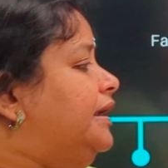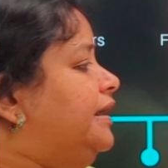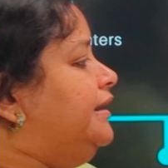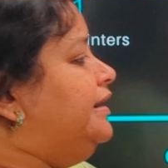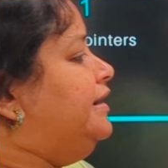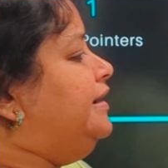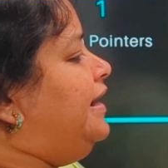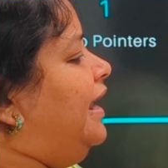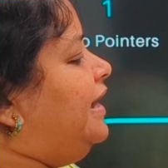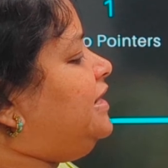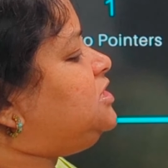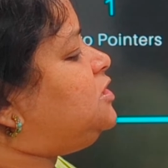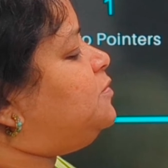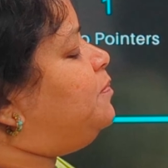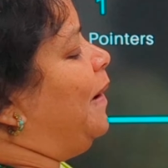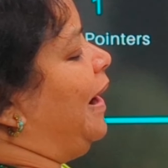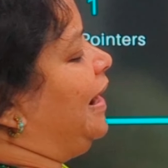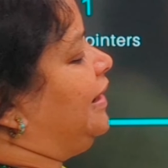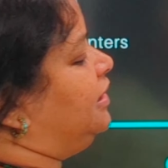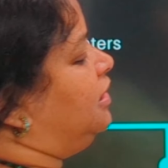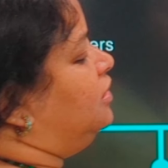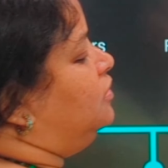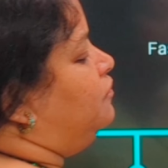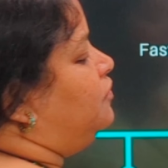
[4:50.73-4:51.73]
Next
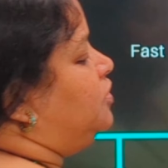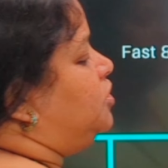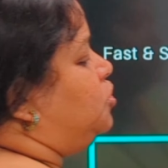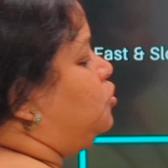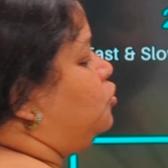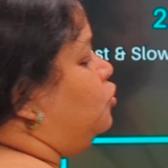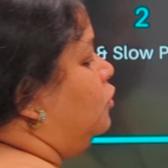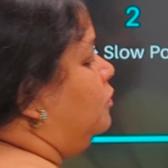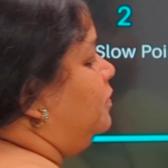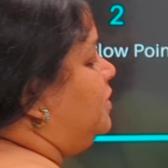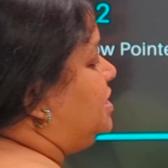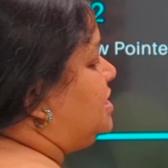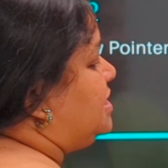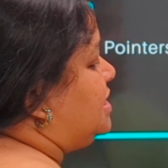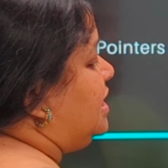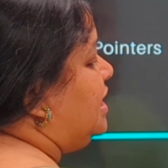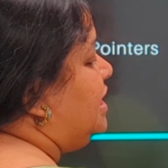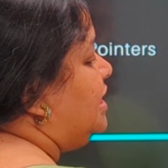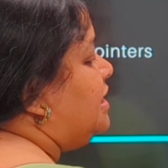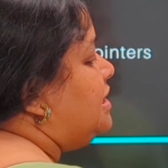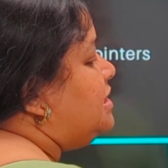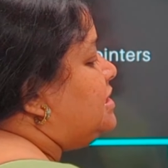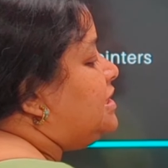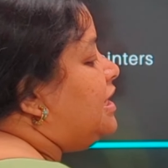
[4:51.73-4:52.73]
pattern which you will be
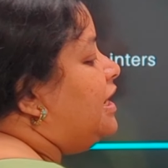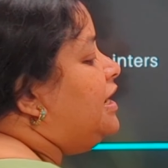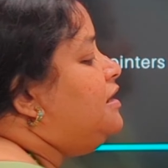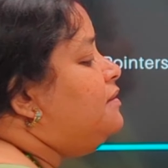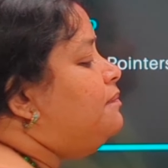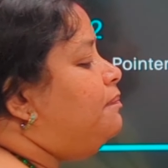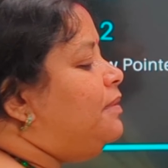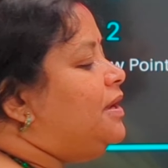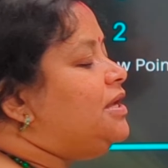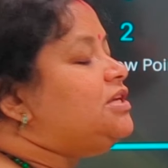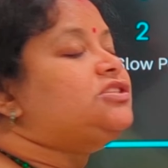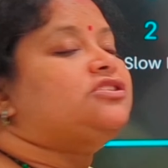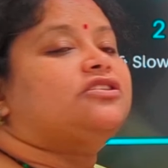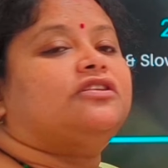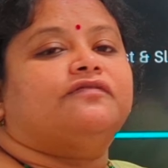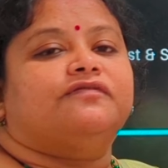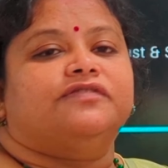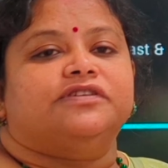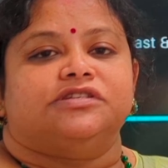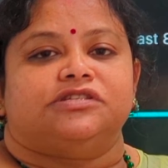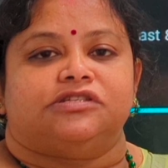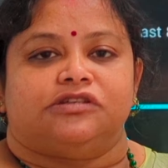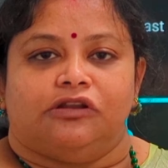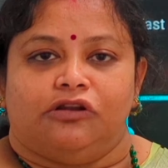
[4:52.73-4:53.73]
seeing is in place
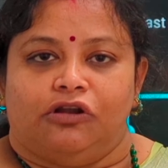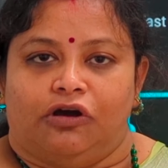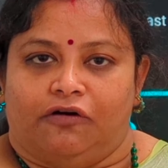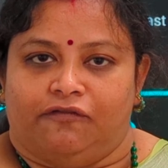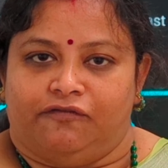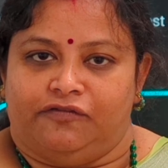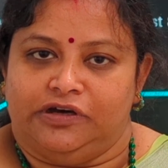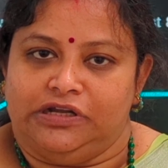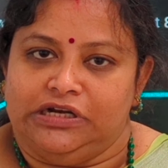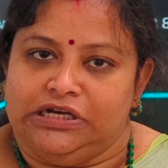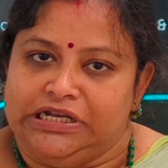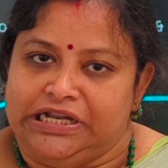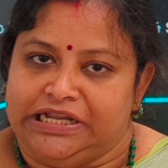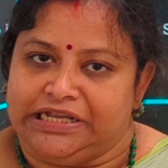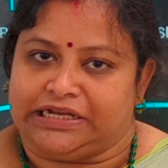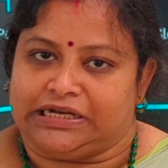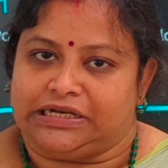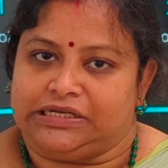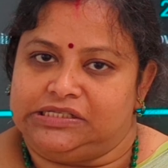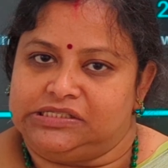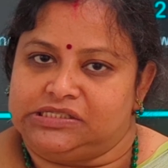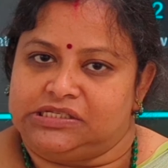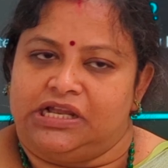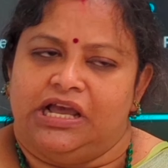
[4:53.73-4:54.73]
reversal of a linked
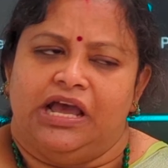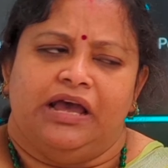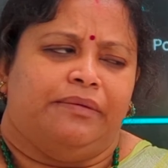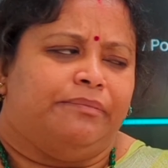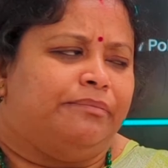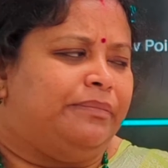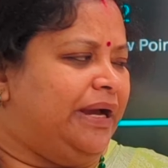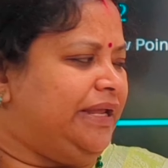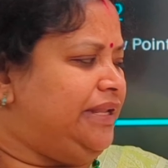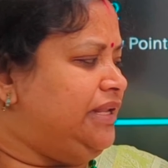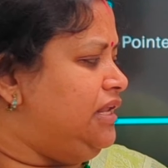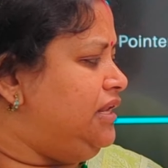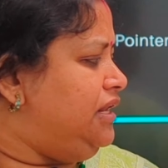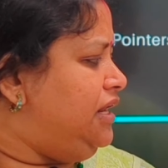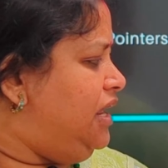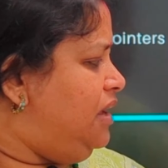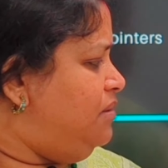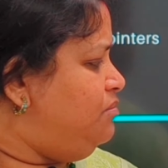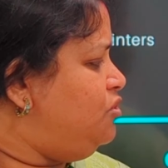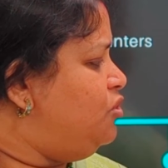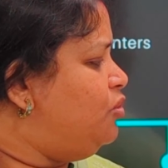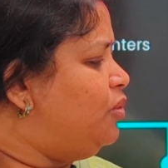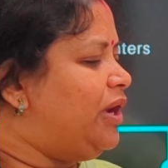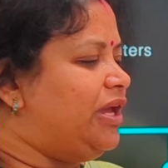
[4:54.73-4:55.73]
list. By the
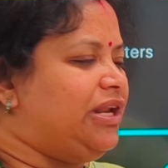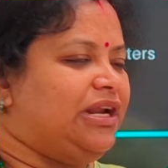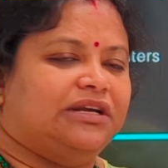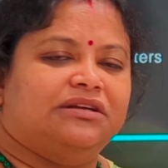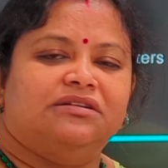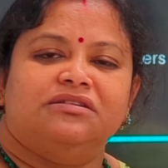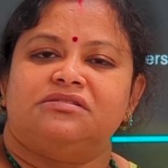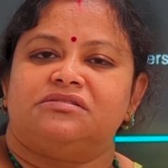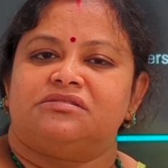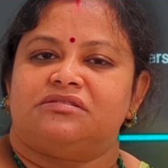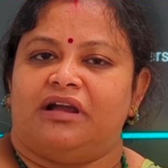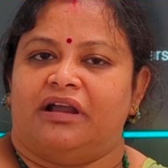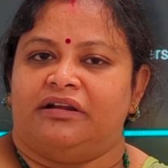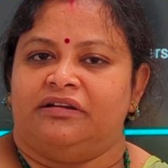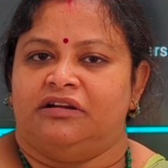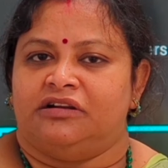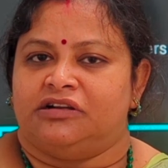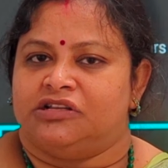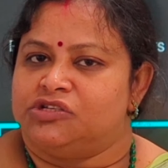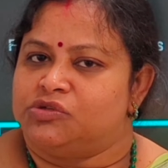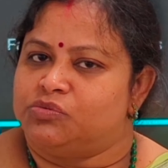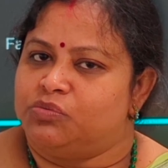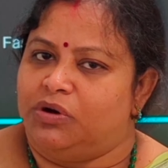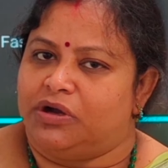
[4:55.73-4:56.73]
name you can understand it
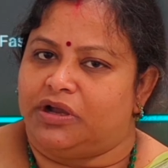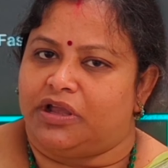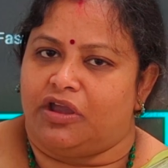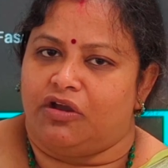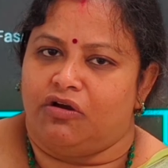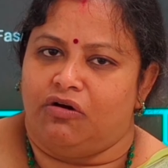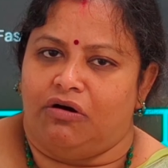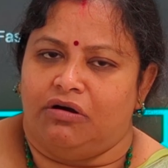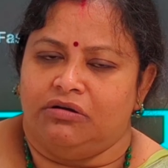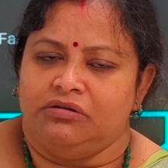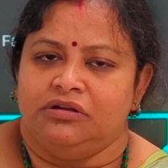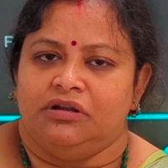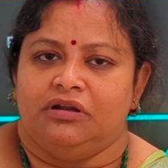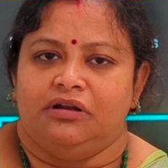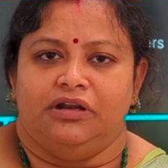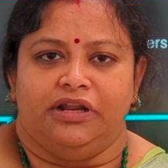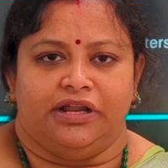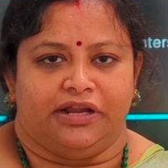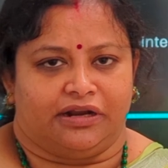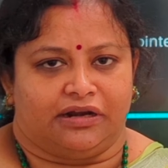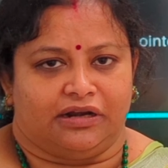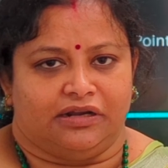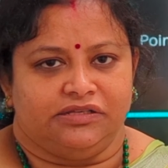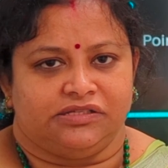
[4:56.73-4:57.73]
is working on
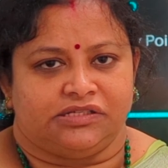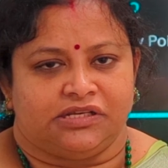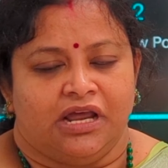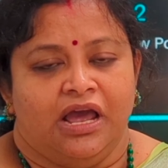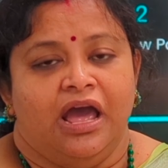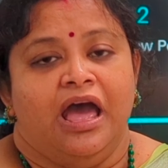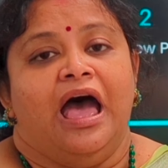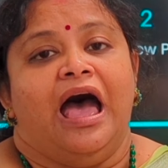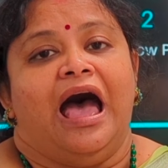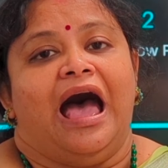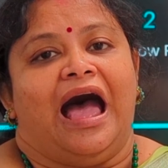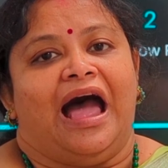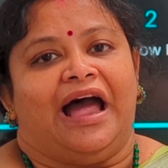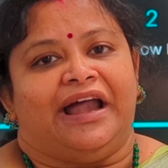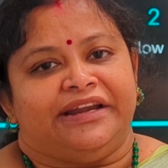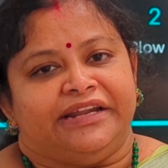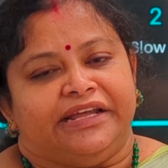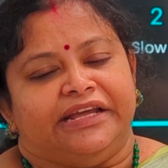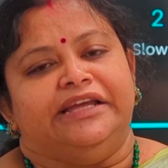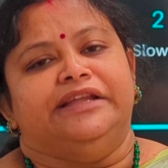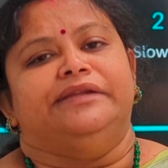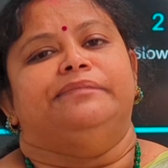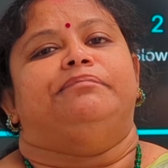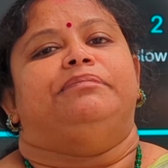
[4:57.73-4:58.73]
linked list, and
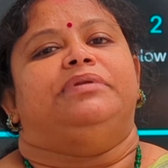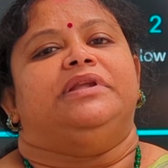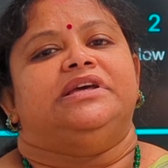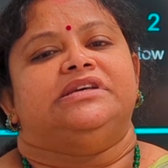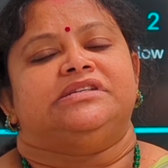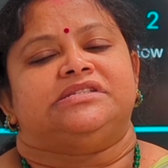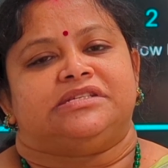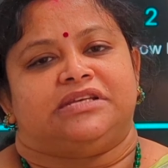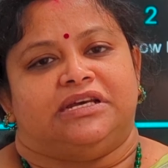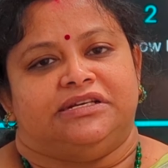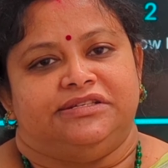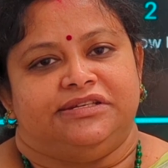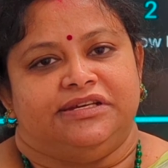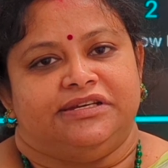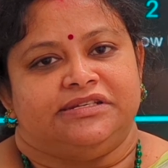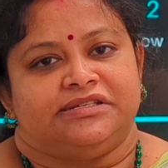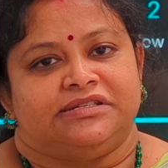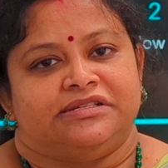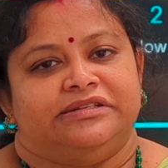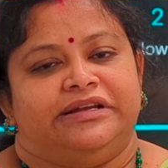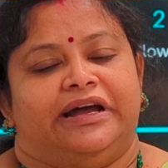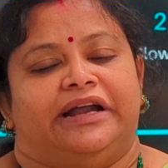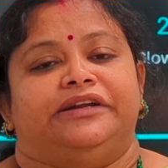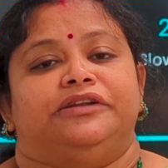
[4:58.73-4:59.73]
in place suggests
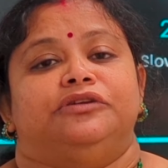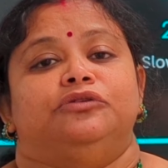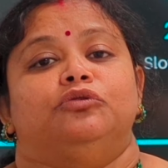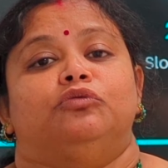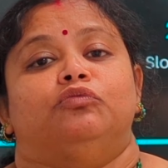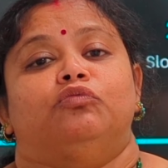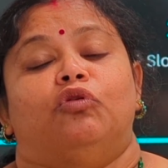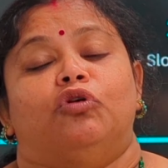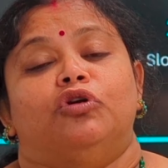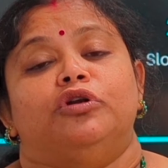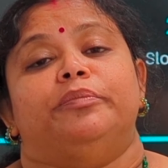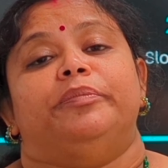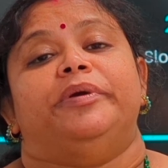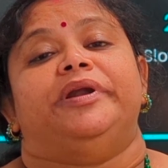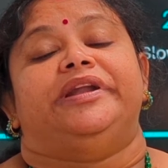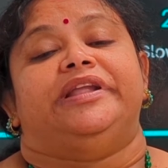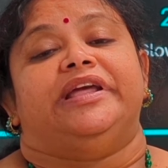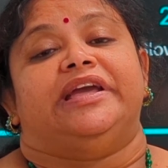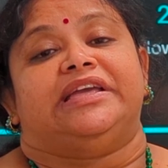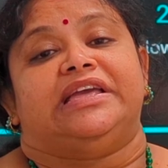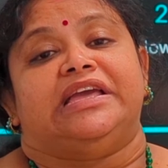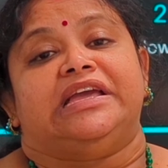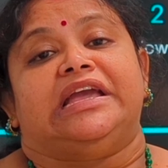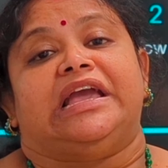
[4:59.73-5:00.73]
that you won't be
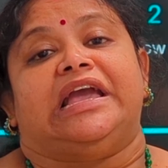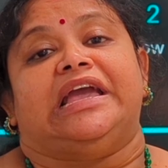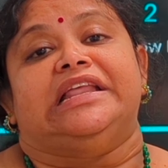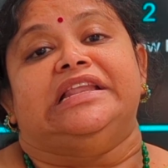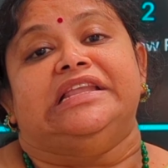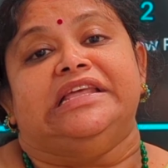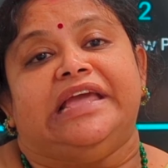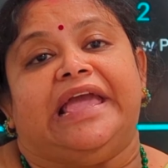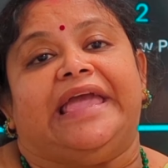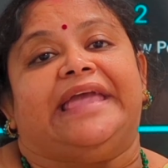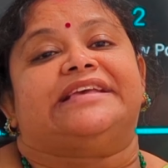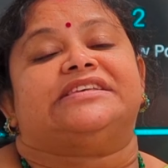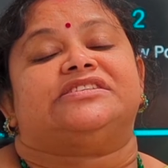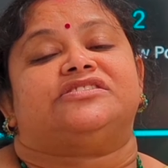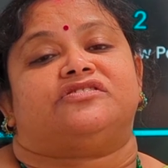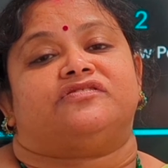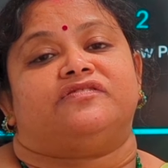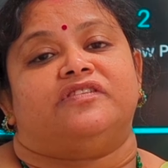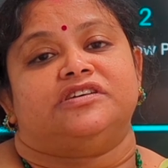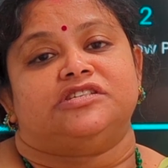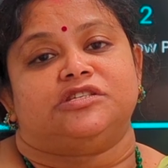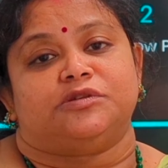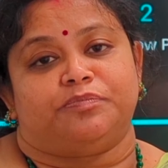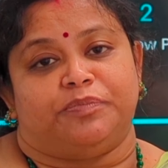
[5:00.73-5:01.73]
taking any
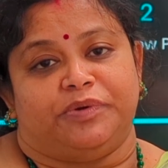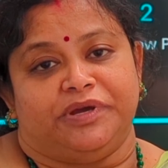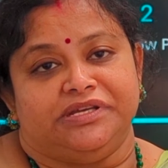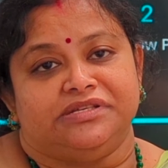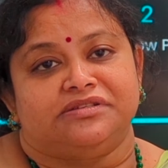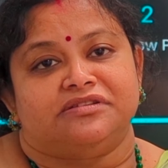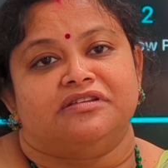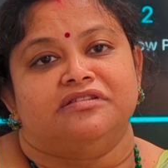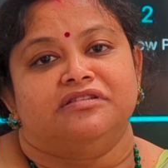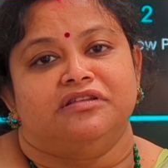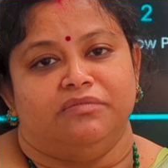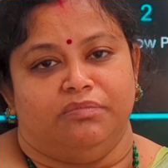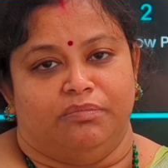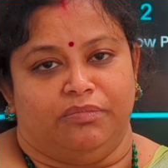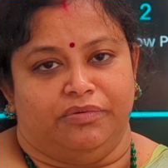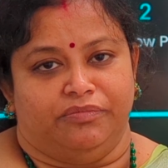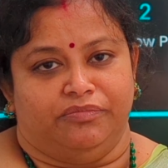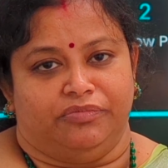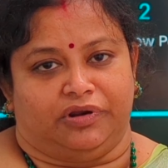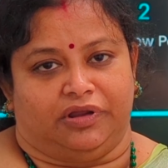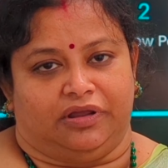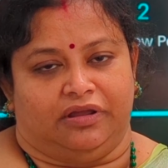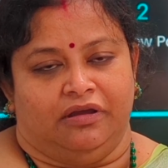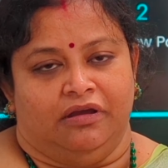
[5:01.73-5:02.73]
extra space in the
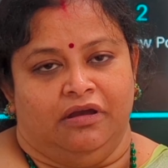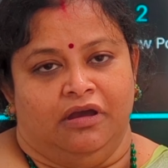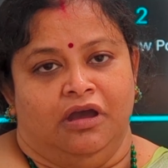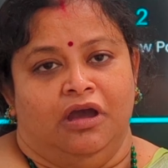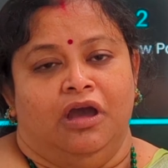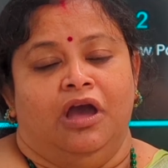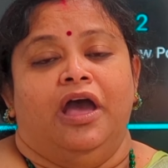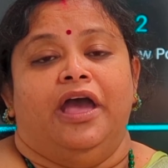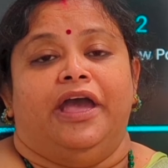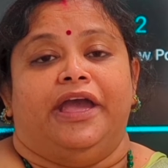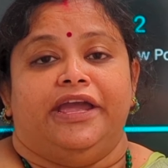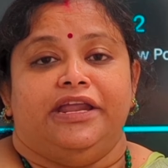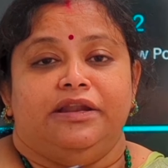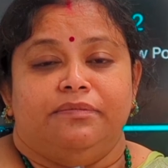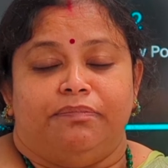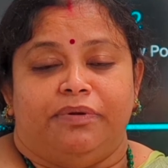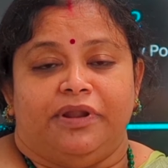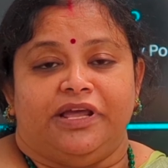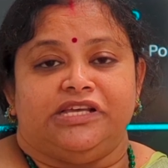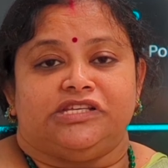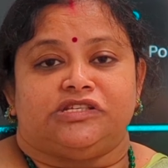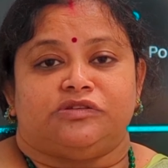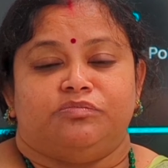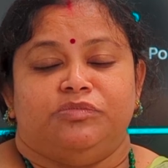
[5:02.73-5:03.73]
memory. In
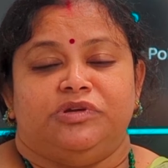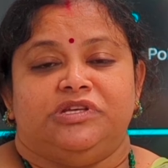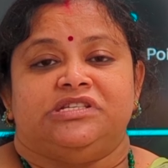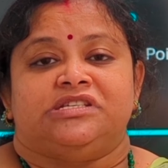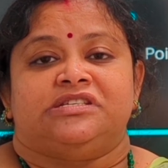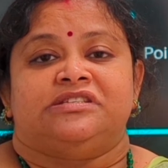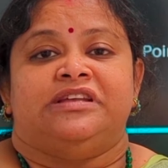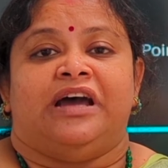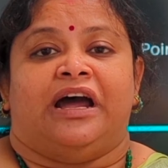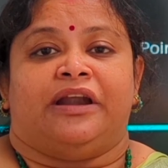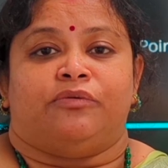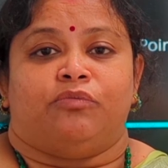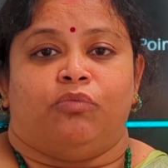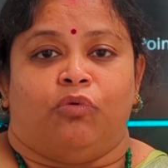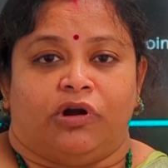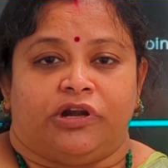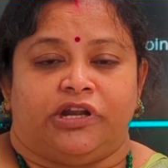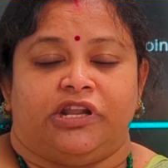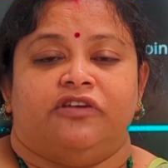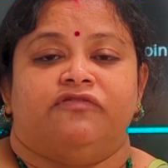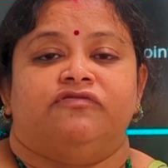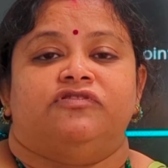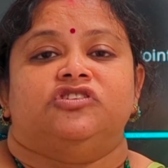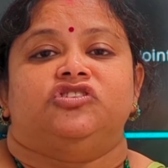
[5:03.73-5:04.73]
place means that
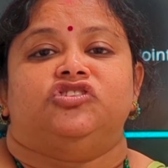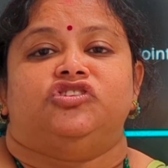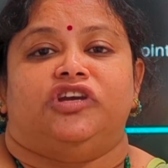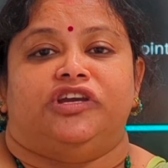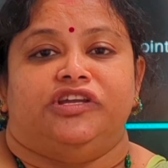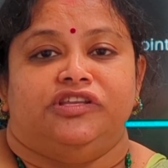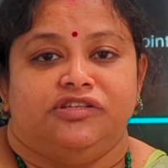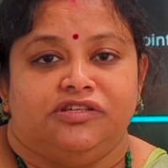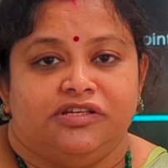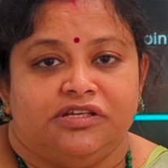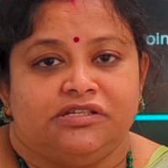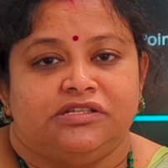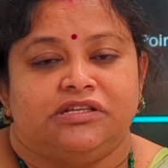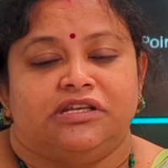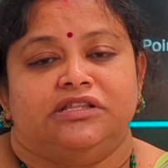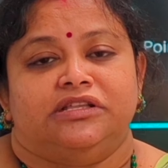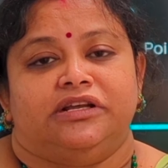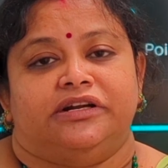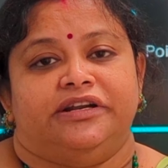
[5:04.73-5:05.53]
whatever changes in the